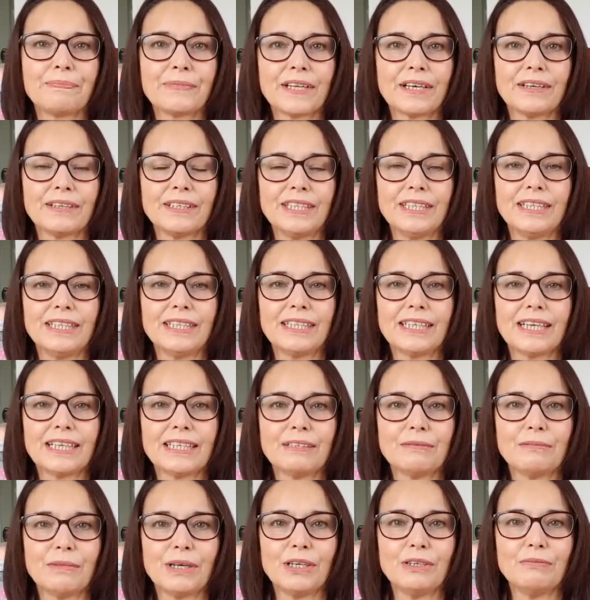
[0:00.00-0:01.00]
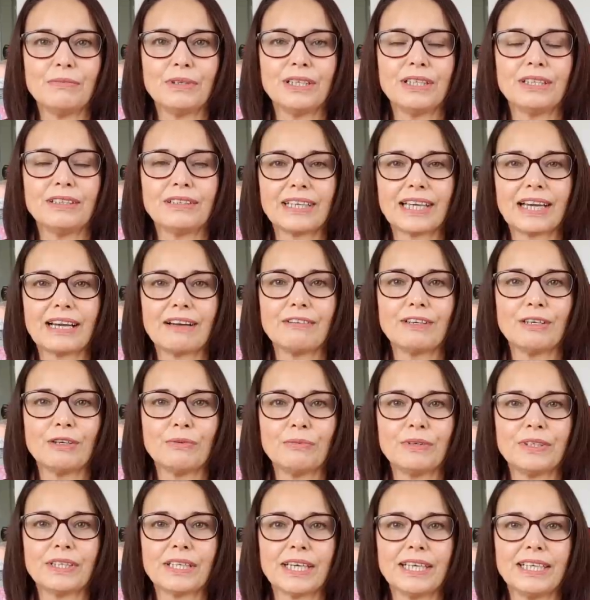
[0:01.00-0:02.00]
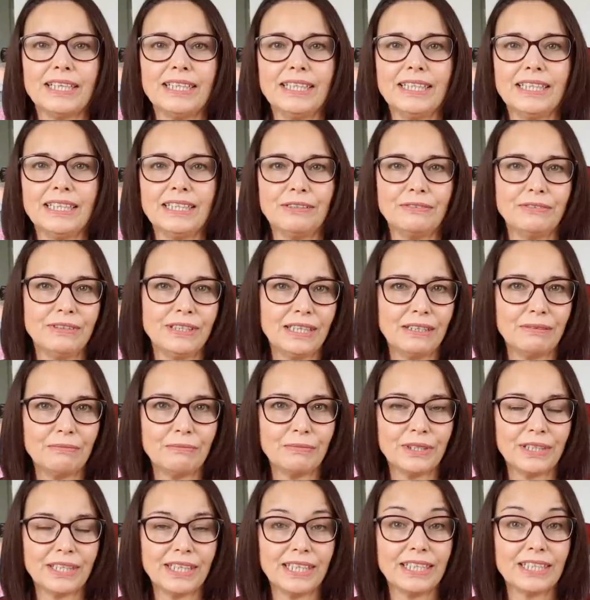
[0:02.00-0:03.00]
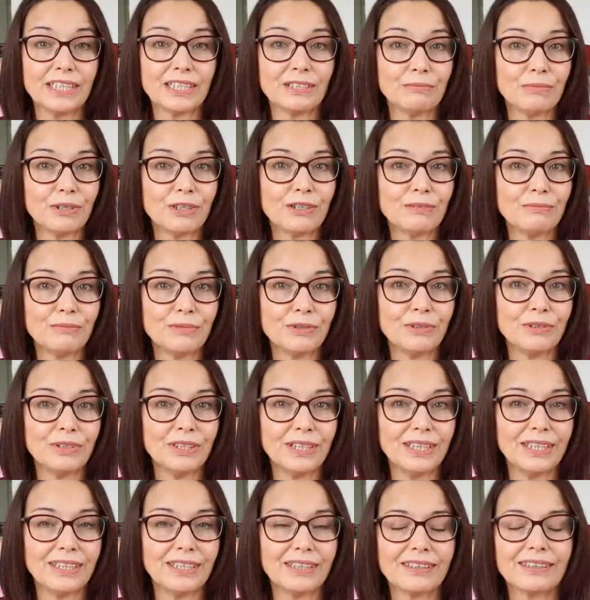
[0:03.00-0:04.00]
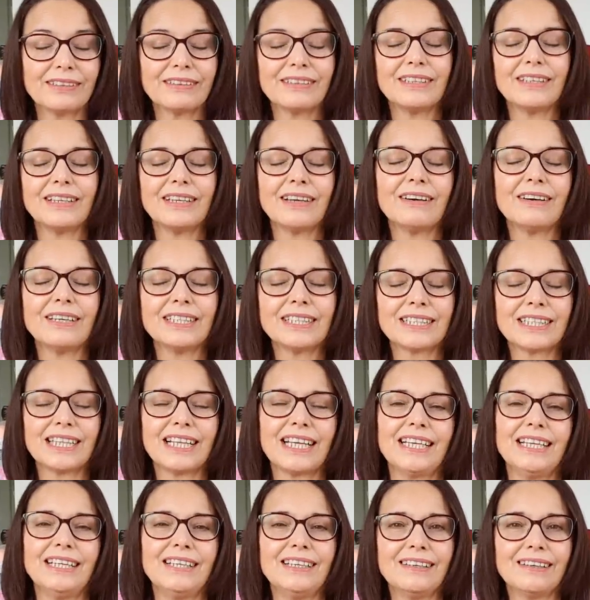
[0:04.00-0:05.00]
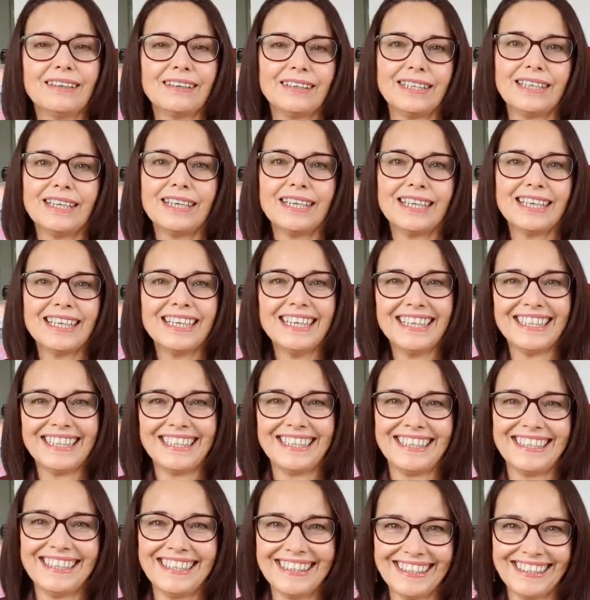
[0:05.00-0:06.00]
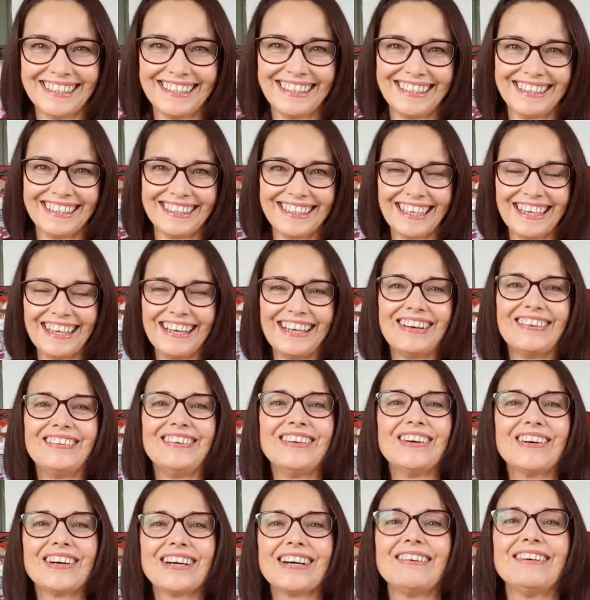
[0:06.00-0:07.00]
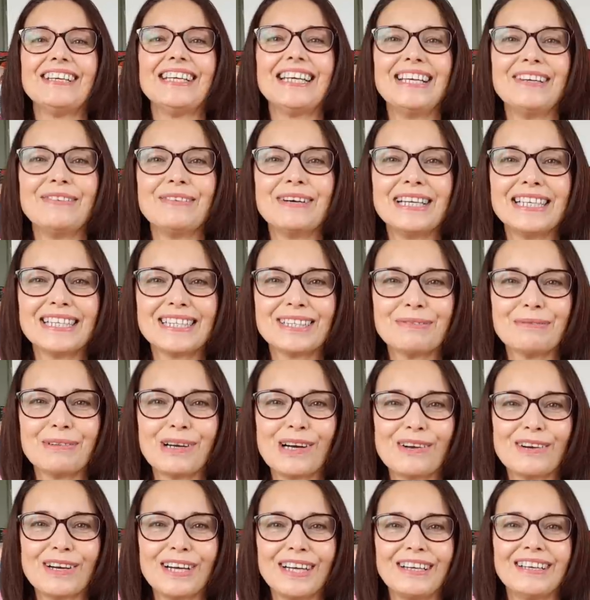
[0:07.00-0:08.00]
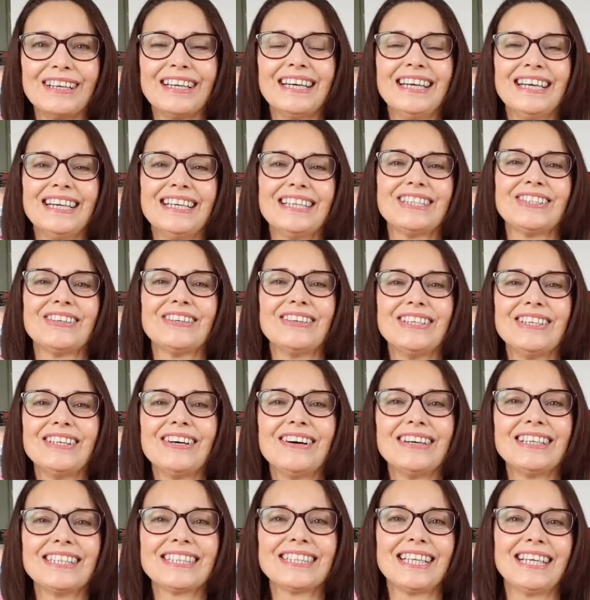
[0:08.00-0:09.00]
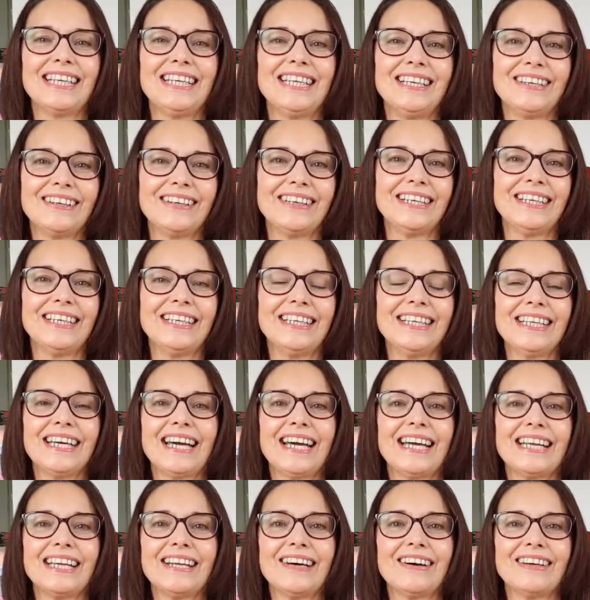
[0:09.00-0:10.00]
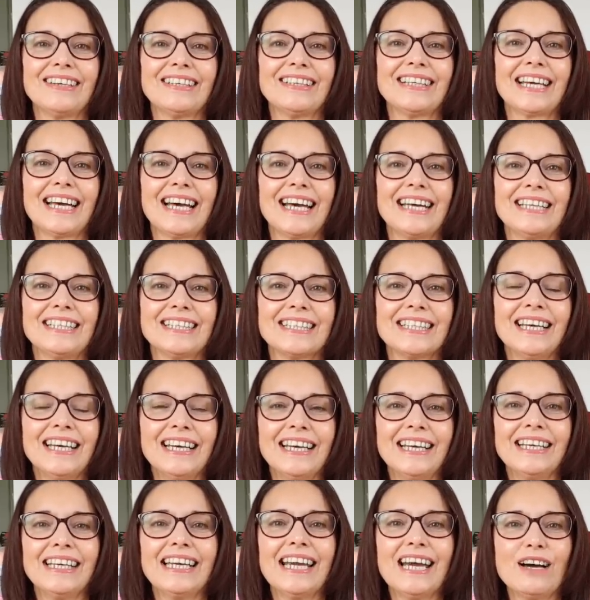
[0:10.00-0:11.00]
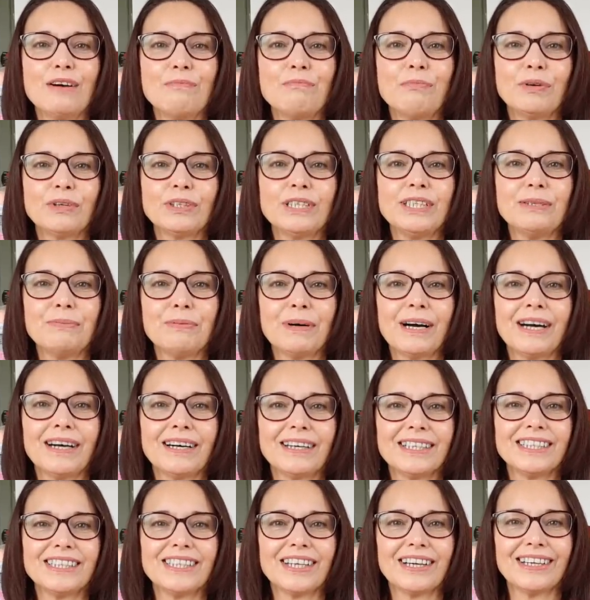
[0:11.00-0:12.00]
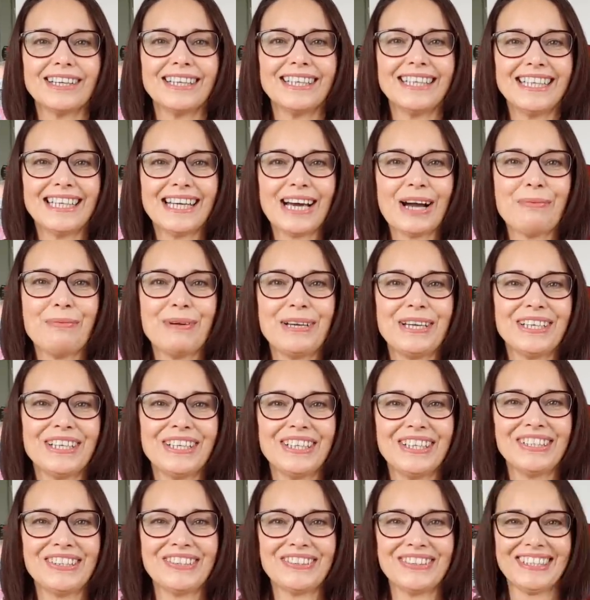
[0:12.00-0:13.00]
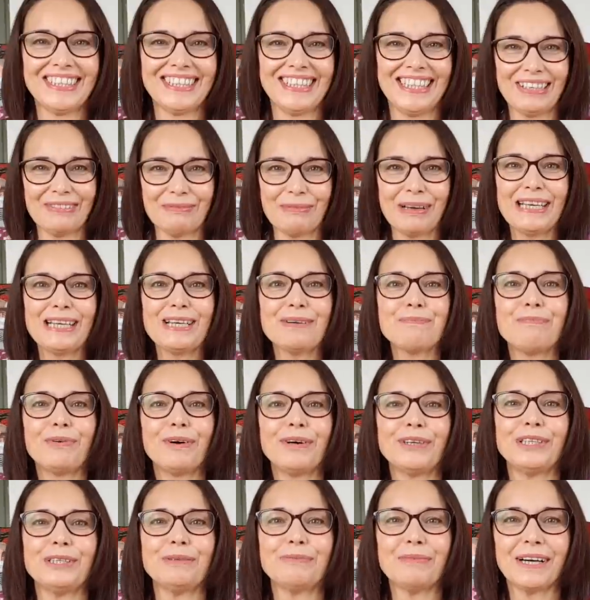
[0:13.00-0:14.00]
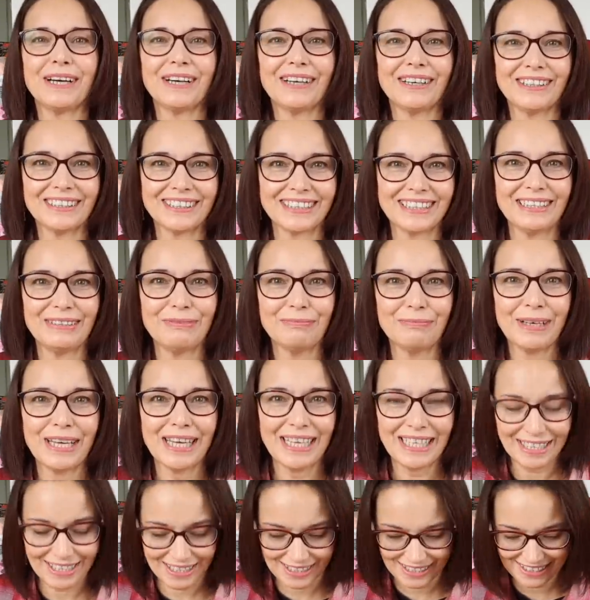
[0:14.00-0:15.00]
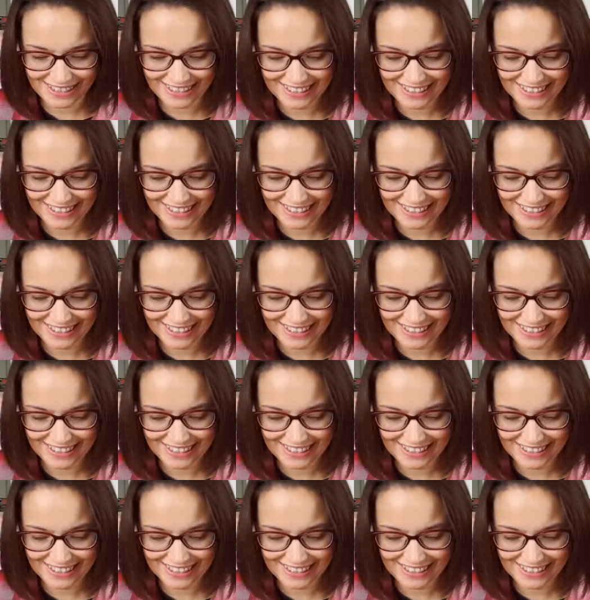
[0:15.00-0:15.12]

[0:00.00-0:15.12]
I think at the moment, carry on with that in the evening, but then tomorrow morning, nice late lie-in. Not going anywhere tomorrow, so a nice late lie-in, and I can get a body part done. That'd be good, wouldn't it? Make a body part in bed.